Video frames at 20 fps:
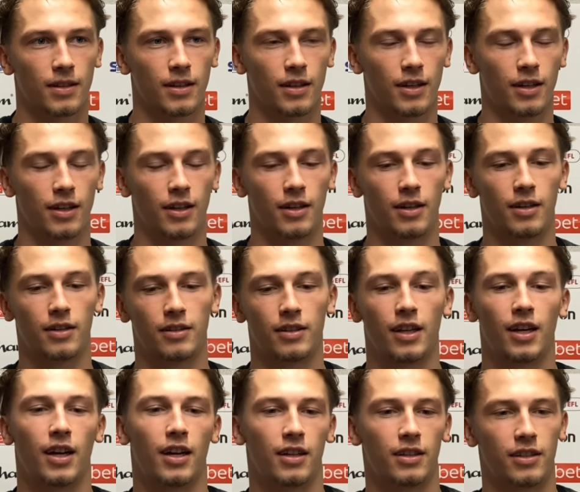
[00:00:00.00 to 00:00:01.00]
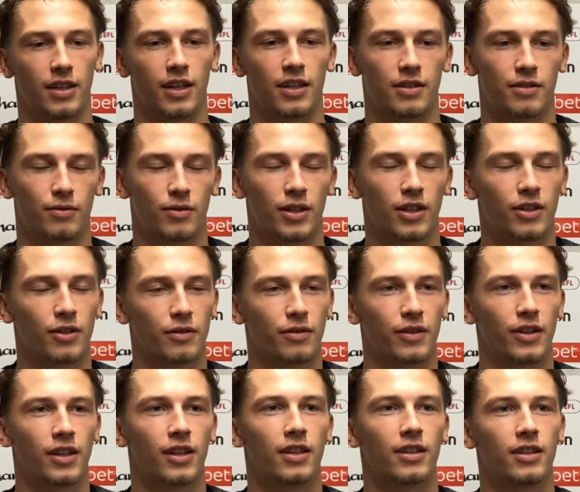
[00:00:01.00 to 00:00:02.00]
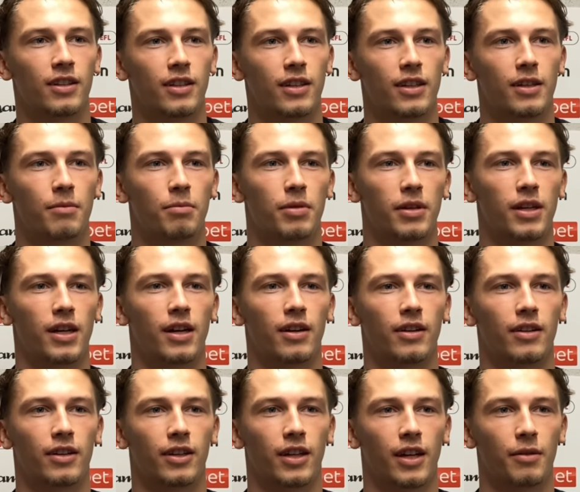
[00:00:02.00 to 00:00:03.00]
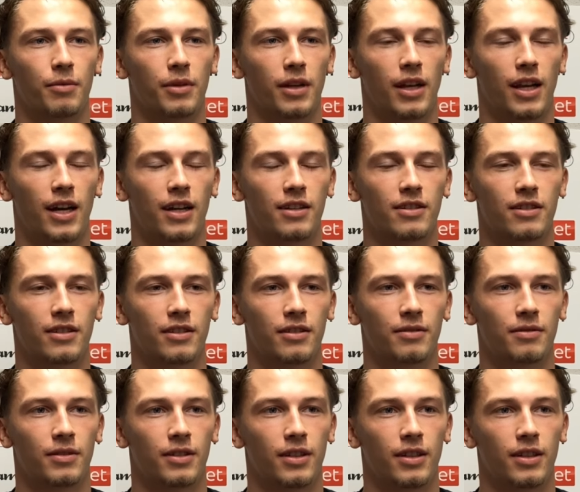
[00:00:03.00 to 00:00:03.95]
Yeah, it's a really good feeling being out there again with the lads and